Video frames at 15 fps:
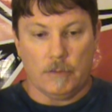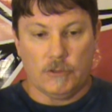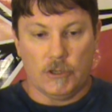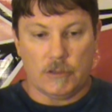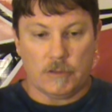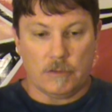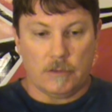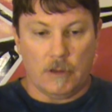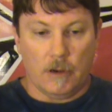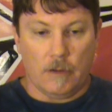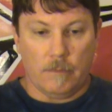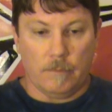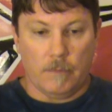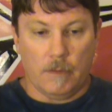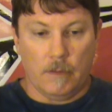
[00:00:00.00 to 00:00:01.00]
just,
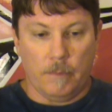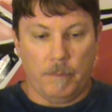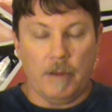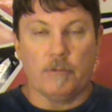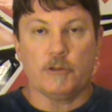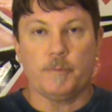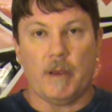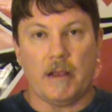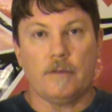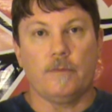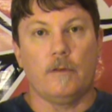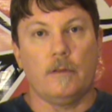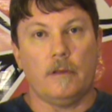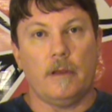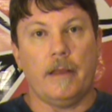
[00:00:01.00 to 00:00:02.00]
be
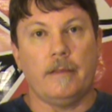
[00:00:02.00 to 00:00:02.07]
respectful